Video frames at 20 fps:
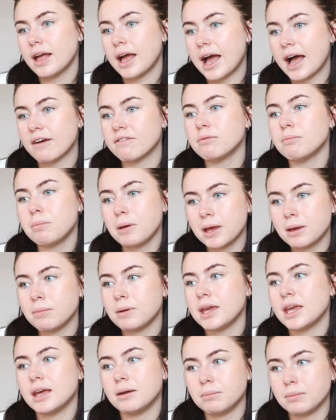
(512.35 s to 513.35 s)
have
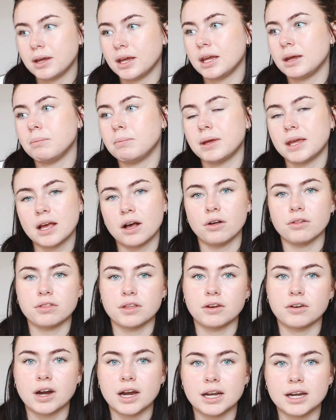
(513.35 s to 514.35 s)
baby and me be
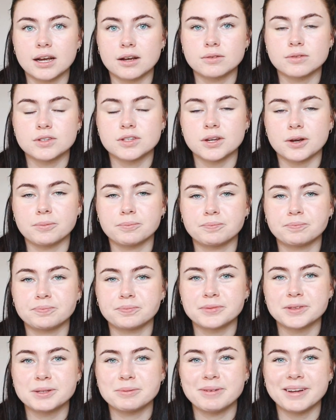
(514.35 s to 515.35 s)
healthy right now. So
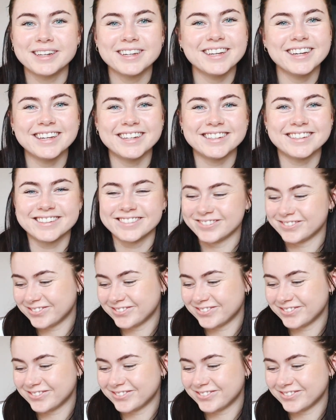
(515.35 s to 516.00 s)
it's been good.